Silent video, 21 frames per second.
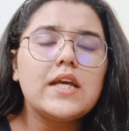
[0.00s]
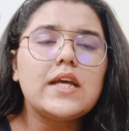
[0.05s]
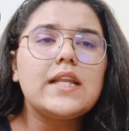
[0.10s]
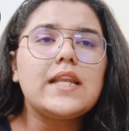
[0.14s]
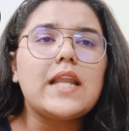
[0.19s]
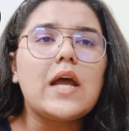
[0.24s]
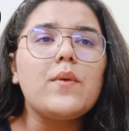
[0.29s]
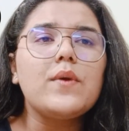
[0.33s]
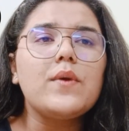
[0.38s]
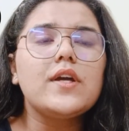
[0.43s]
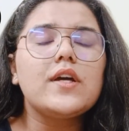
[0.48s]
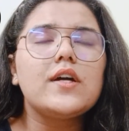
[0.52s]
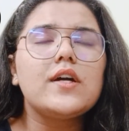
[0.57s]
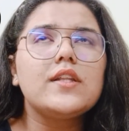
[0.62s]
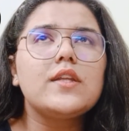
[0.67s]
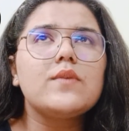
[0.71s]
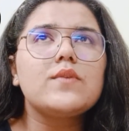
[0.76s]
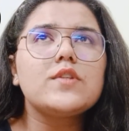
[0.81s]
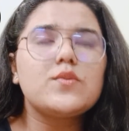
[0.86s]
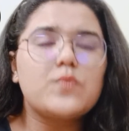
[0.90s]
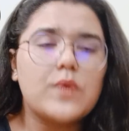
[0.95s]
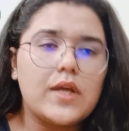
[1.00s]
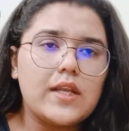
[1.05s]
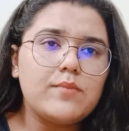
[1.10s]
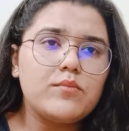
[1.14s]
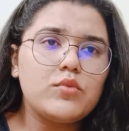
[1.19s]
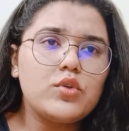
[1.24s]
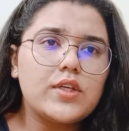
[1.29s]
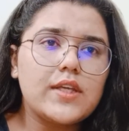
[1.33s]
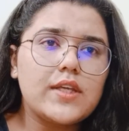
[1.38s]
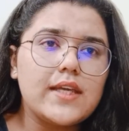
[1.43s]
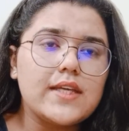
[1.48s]
Now, there was one
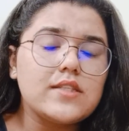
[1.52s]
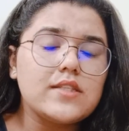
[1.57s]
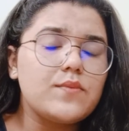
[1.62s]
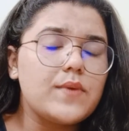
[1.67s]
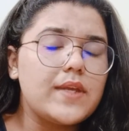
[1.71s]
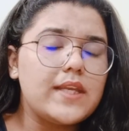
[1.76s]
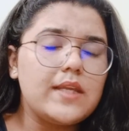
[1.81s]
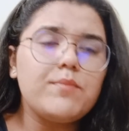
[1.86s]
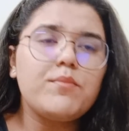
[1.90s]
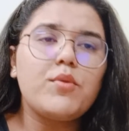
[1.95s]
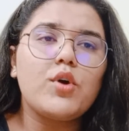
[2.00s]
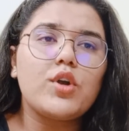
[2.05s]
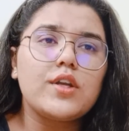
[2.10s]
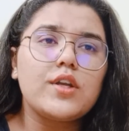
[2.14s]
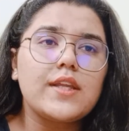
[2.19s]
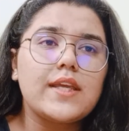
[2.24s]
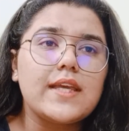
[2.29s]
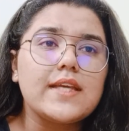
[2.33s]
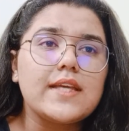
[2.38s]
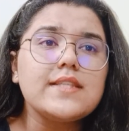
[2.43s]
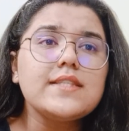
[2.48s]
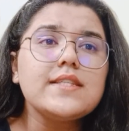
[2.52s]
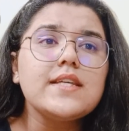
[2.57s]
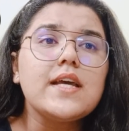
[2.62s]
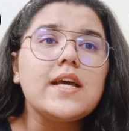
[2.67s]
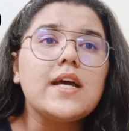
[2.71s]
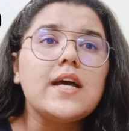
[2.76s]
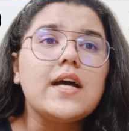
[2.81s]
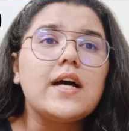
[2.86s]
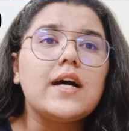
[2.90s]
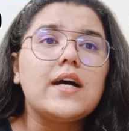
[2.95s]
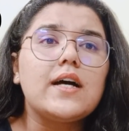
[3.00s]
more case, very important case.
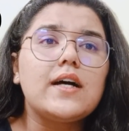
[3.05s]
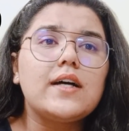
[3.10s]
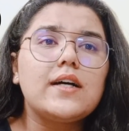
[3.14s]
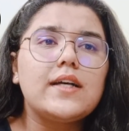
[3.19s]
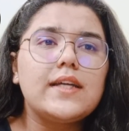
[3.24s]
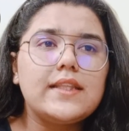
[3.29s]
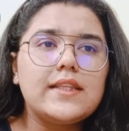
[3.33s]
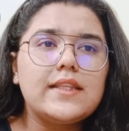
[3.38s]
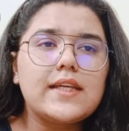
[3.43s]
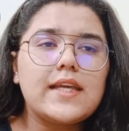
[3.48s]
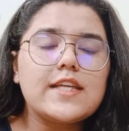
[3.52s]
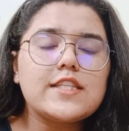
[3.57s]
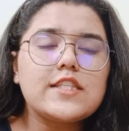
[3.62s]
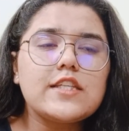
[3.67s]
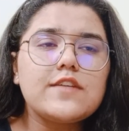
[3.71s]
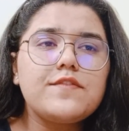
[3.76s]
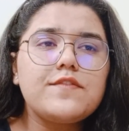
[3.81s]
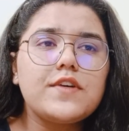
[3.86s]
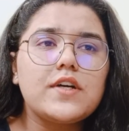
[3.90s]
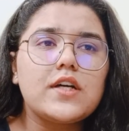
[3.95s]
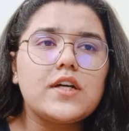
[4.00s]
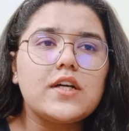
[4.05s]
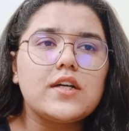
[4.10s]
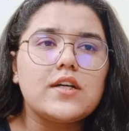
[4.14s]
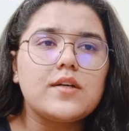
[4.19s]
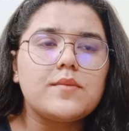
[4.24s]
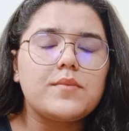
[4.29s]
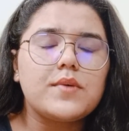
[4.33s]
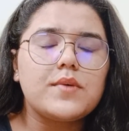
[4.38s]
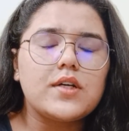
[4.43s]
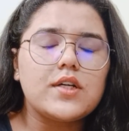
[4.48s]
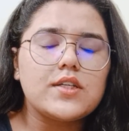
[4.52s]
In the case of
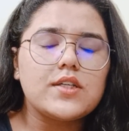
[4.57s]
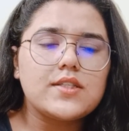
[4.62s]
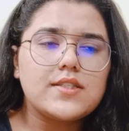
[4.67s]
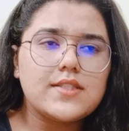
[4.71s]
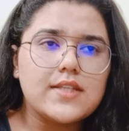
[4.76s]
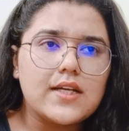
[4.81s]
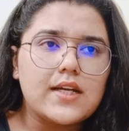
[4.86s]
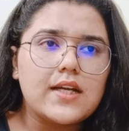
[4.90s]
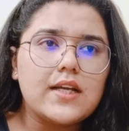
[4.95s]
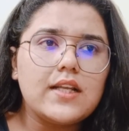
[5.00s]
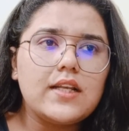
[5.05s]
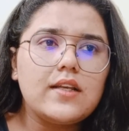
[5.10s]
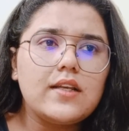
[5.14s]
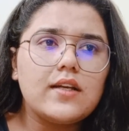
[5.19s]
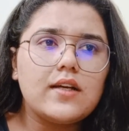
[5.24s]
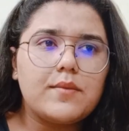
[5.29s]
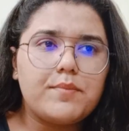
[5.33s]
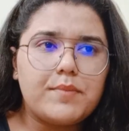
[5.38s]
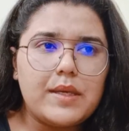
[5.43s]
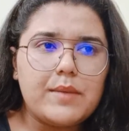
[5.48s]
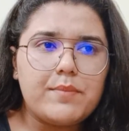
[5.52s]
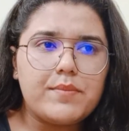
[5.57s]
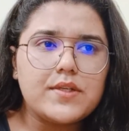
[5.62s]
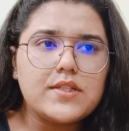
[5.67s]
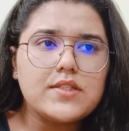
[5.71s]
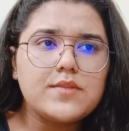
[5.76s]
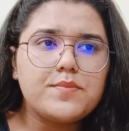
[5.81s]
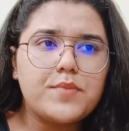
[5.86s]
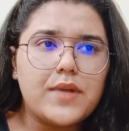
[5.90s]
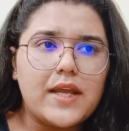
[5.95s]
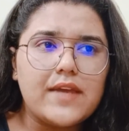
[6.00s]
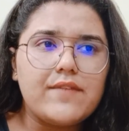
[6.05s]
Sakal
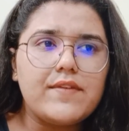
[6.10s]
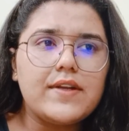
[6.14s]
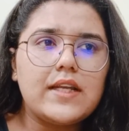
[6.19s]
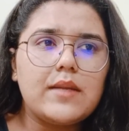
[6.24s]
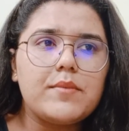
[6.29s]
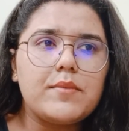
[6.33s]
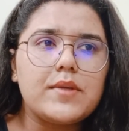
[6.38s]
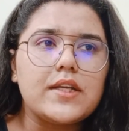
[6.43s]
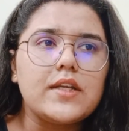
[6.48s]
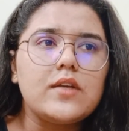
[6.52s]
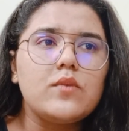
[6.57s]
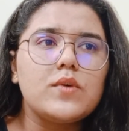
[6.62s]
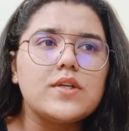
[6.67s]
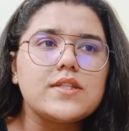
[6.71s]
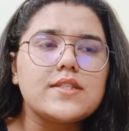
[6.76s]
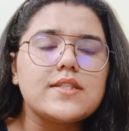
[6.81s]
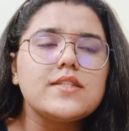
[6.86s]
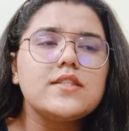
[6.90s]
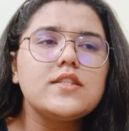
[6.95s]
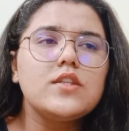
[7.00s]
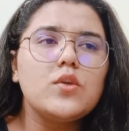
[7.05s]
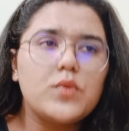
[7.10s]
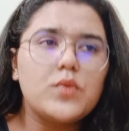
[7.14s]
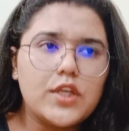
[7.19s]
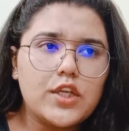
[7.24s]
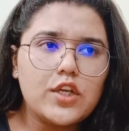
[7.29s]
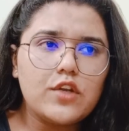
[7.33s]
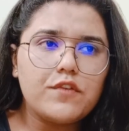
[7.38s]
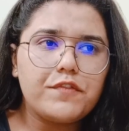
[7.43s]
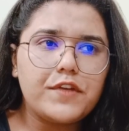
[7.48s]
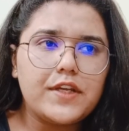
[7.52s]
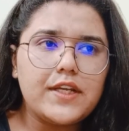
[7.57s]
Papers Private Limited versus
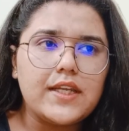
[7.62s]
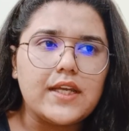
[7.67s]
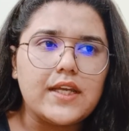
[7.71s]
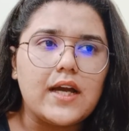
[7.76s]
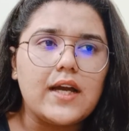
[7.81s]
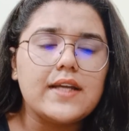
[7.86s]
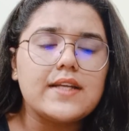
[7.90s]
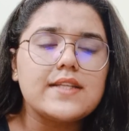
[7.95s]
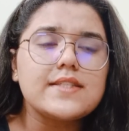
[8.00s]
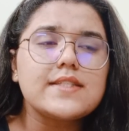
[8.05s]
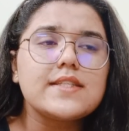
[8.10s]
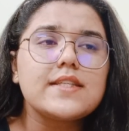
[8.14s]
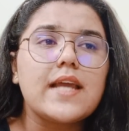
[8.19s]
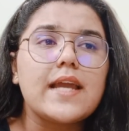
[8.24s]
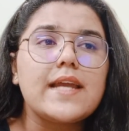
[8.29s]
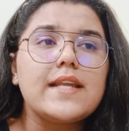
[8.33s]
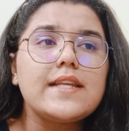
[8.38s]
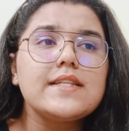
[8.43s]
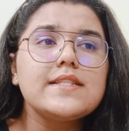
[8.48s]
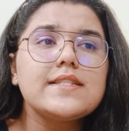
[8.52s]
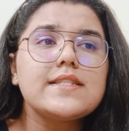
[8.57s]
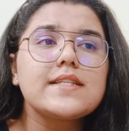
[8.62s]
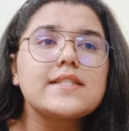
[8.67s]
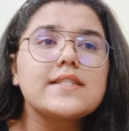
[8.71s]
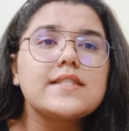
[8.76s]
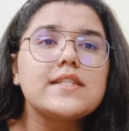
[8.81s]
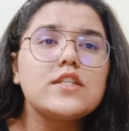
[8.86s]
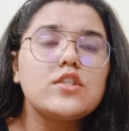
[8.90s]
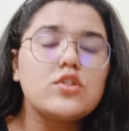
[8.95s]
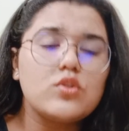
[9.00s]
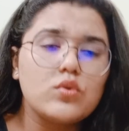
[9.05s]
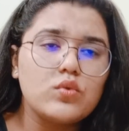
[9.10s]
Union of India, it is a
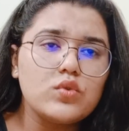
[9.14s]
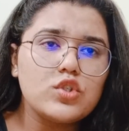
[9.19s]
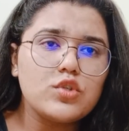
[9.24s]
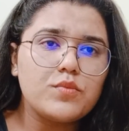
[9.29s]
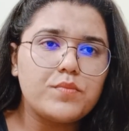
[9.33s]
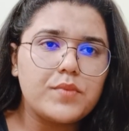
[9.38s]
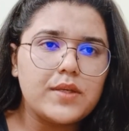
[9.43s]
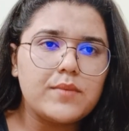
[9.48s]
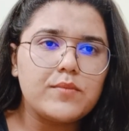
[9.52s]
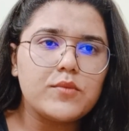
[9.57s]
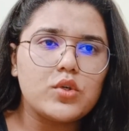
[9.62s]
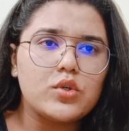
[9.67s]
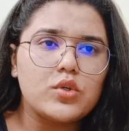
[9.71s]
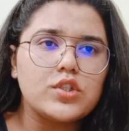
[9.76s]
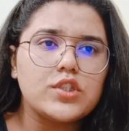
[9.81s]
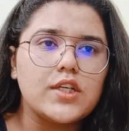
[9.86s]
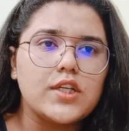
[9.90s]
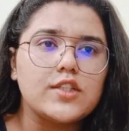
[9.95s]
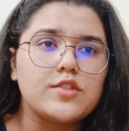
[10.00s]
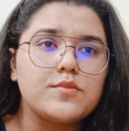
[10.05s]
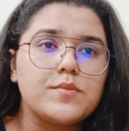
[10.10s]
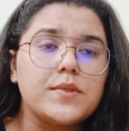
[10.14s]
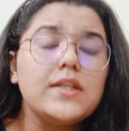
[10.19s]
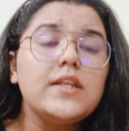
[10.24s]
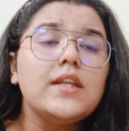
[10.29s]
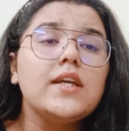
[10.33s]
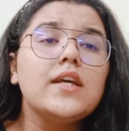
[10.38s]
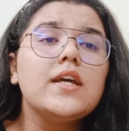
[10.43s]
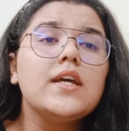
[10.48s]
1962 Supreme Court judgment.